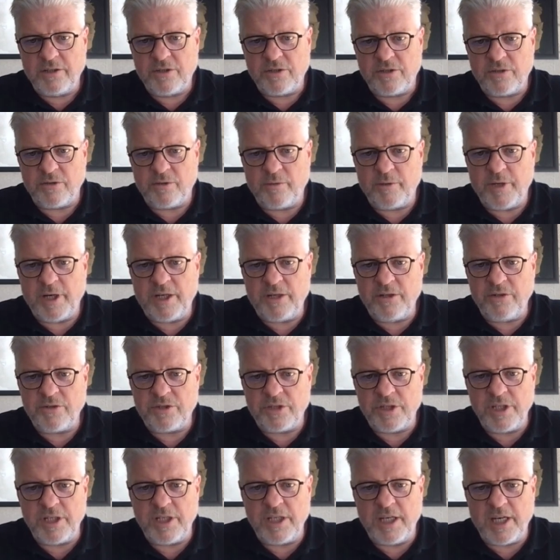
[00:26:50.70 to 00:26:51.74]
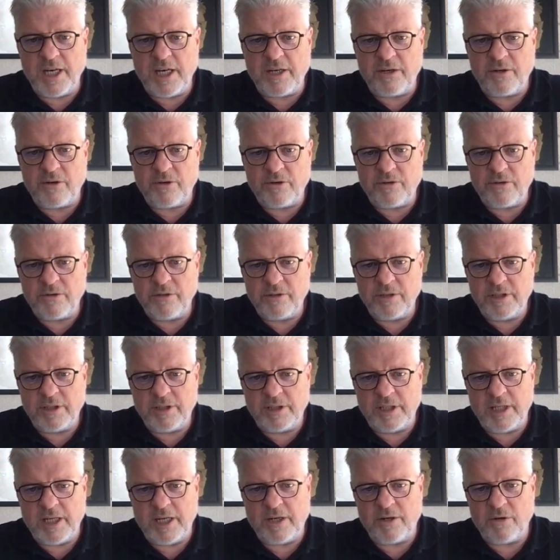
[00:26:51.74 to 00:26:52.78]
So where you see the
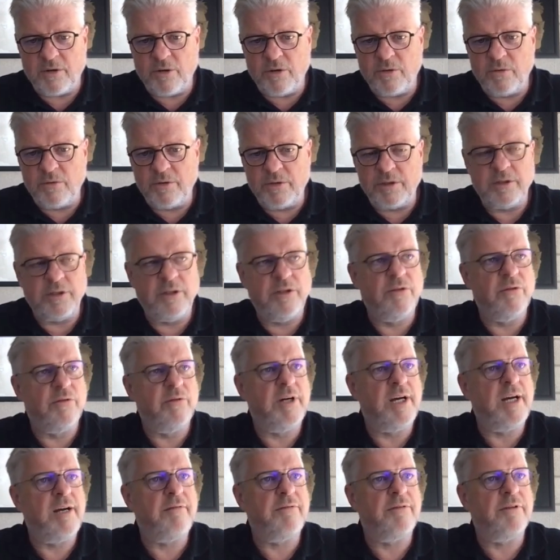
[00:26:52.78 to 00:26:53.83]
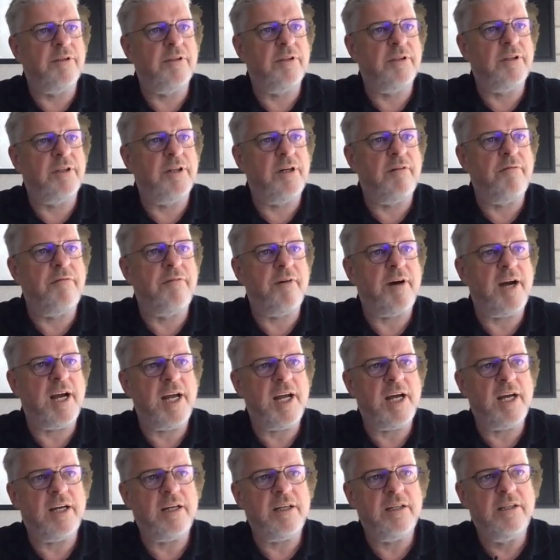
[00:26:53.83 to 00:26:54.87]
arrow, you have a
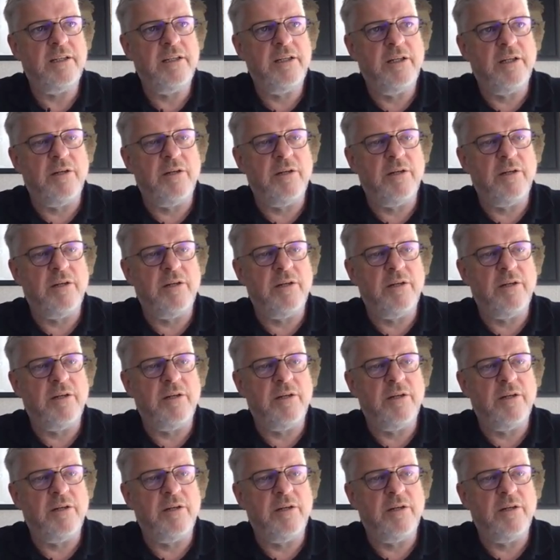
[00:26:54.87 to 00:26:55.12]
via